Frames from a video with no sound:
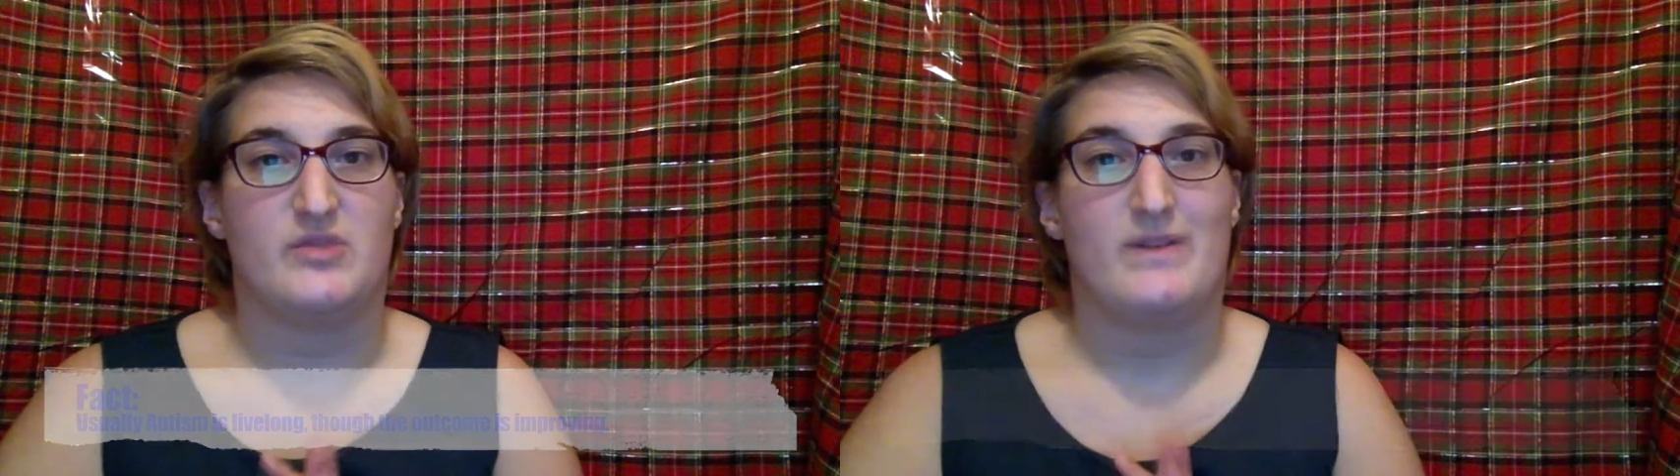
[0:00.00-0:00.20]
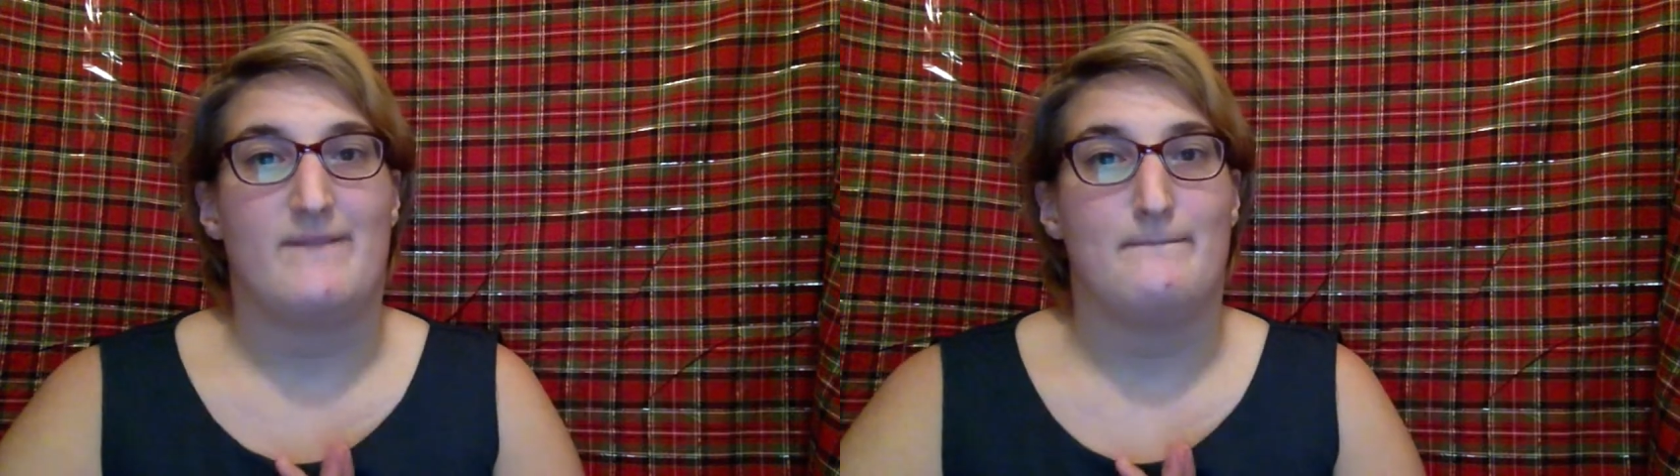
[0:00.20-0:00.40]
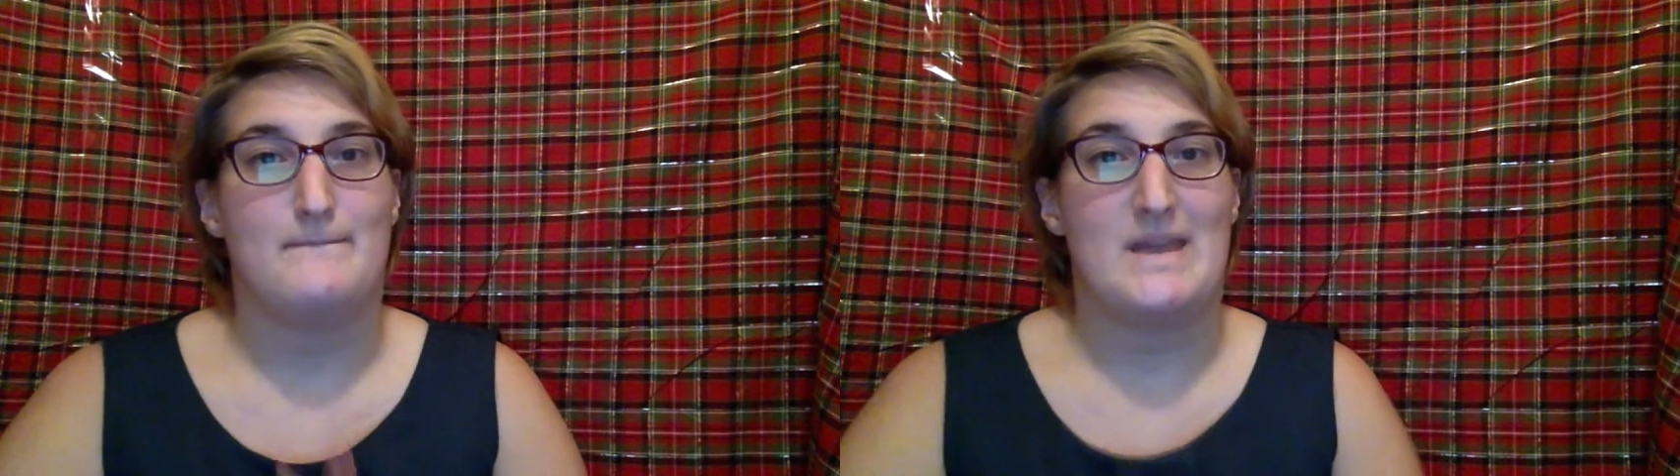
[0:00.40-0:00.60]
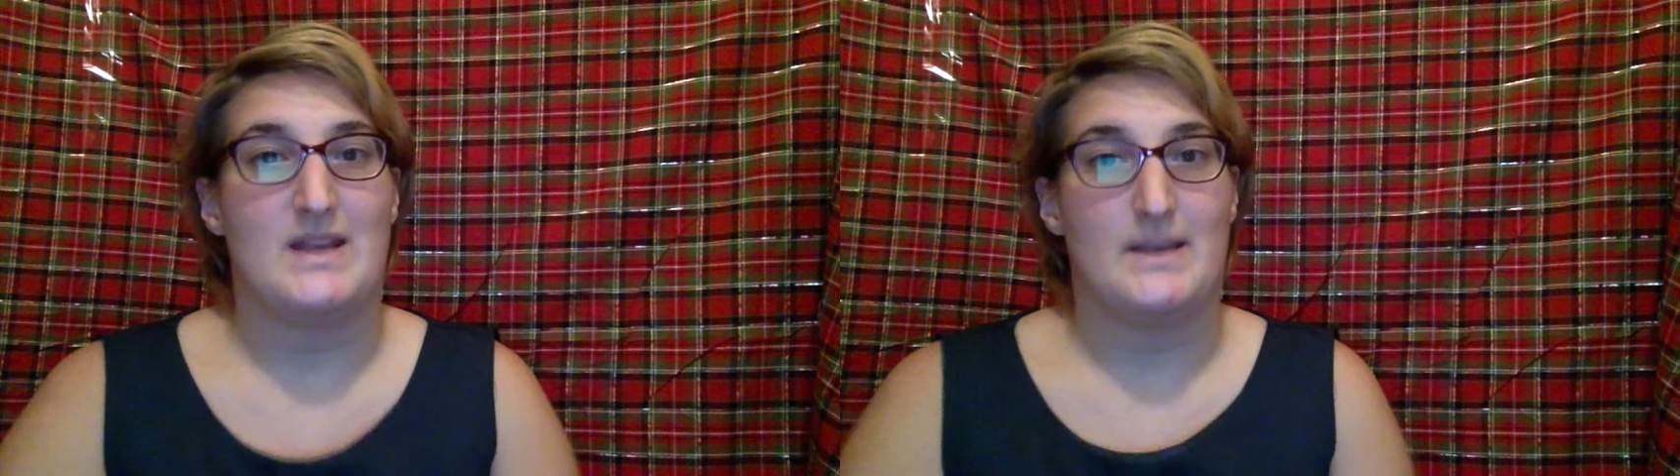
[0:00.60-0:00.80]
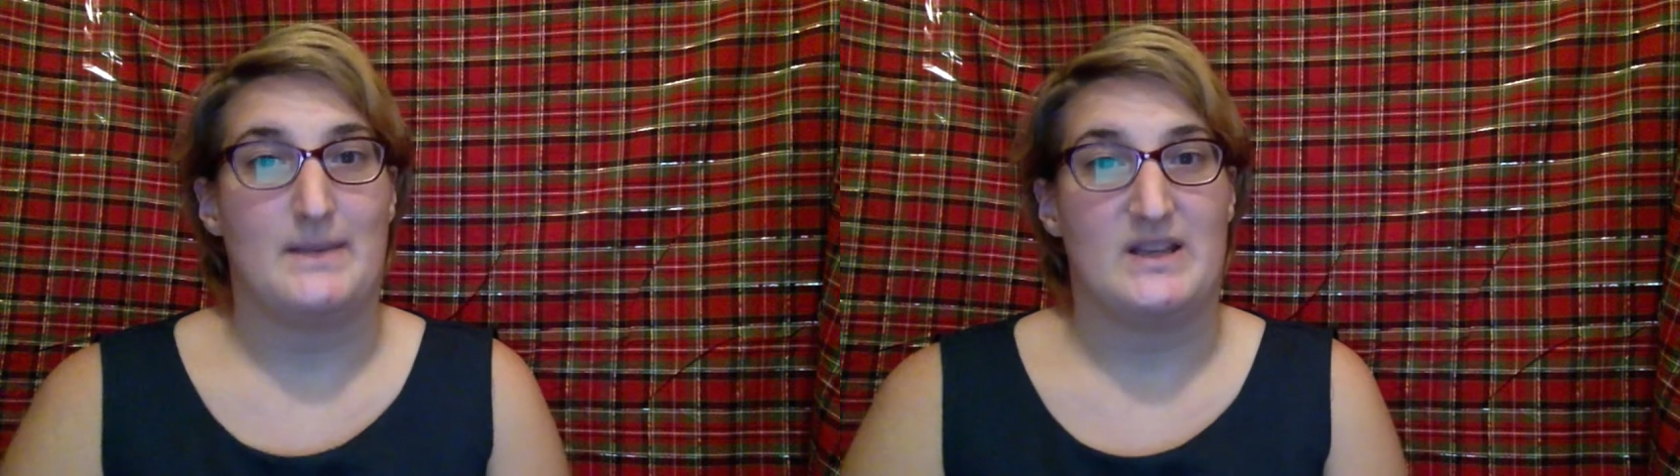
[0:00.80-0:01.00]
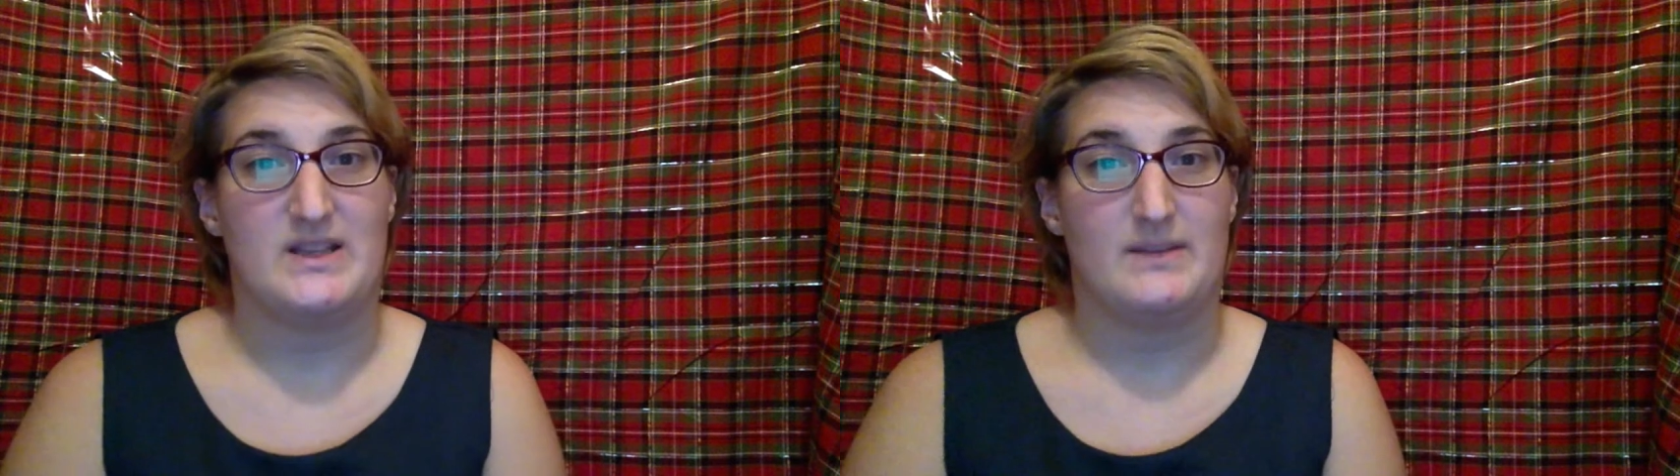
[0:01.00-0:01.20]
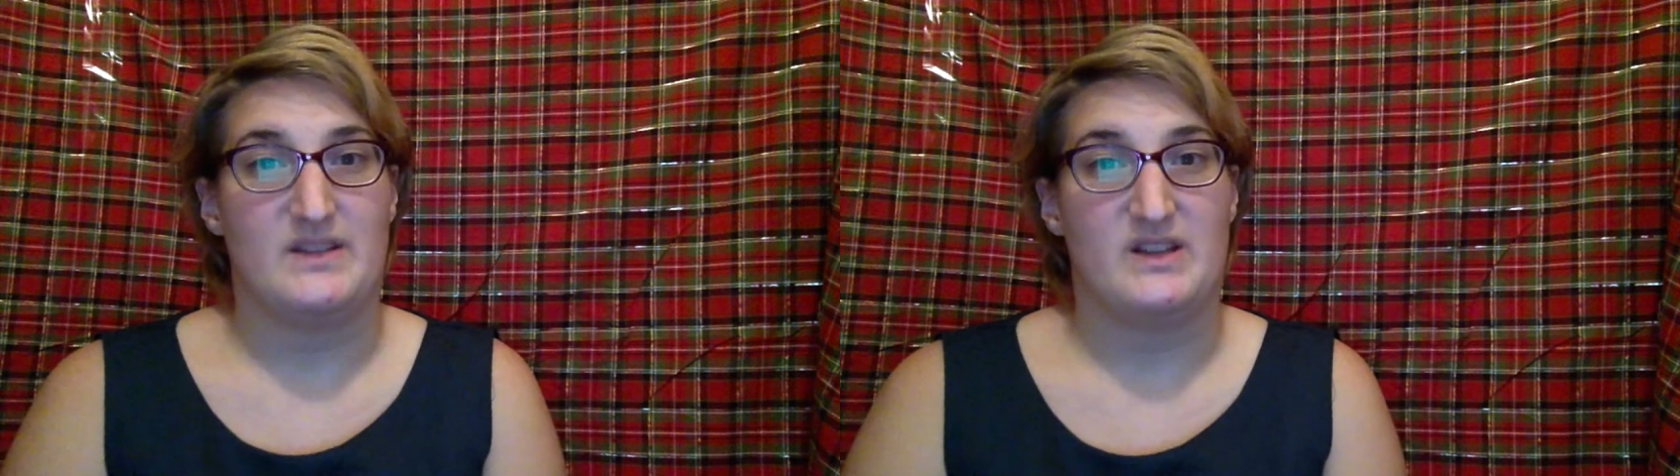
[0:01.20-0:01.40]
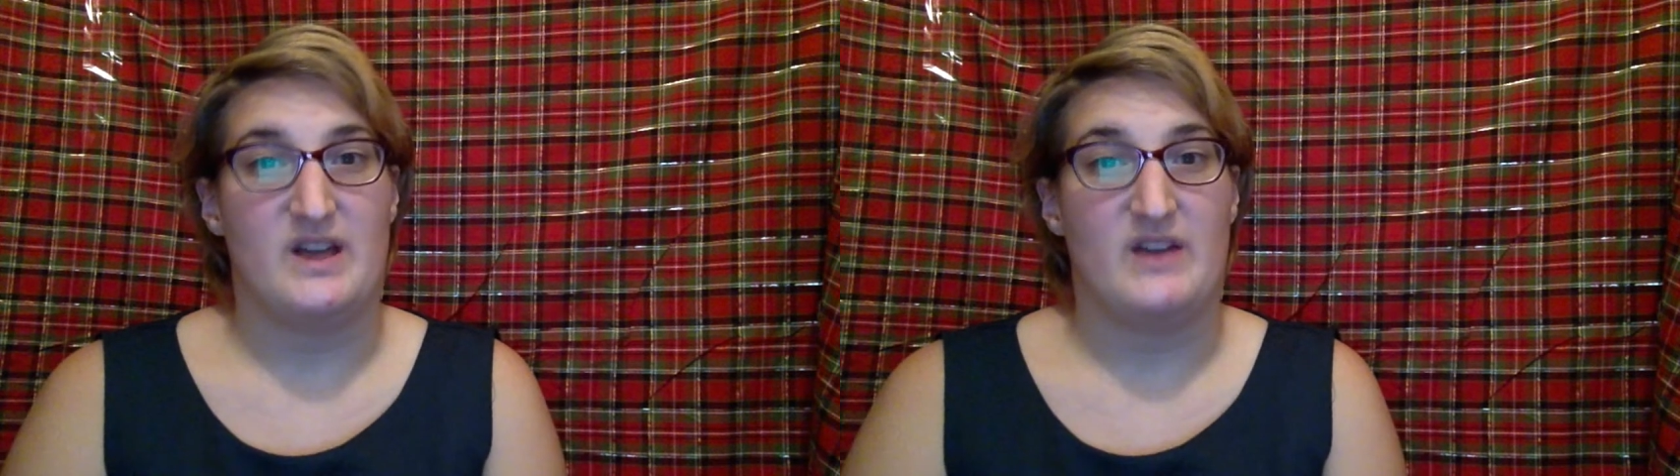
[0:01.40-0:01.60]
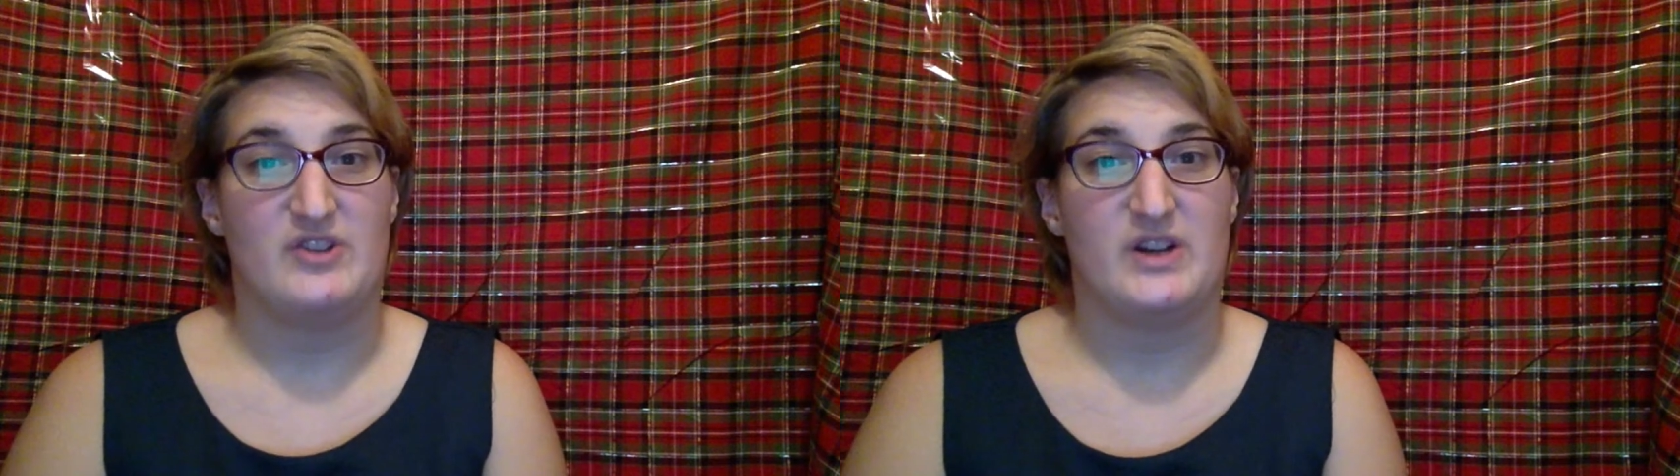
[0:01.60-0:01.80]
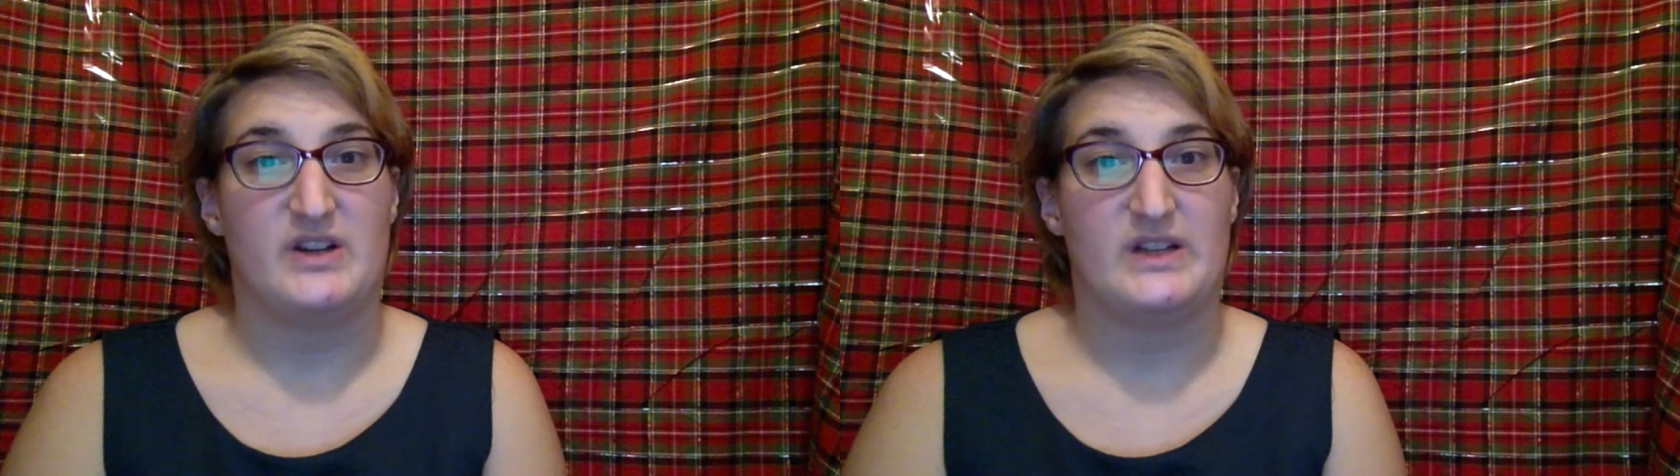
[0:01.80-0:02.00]
one of many amazing mental health
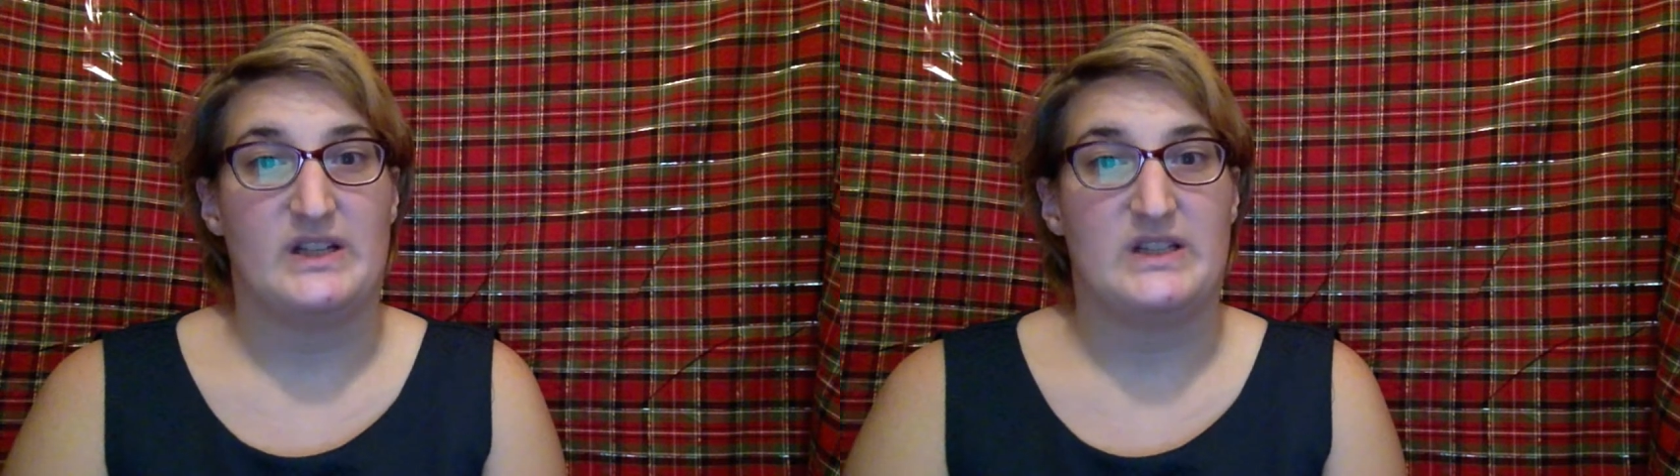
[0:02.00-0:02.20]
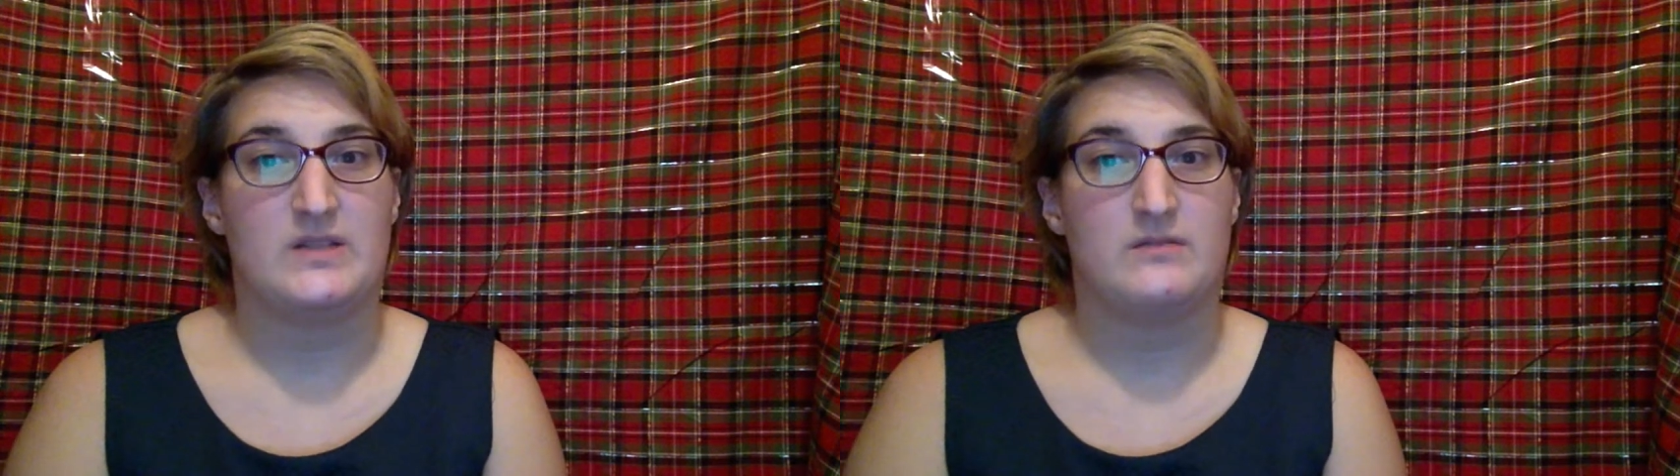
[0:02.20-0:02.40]
charities.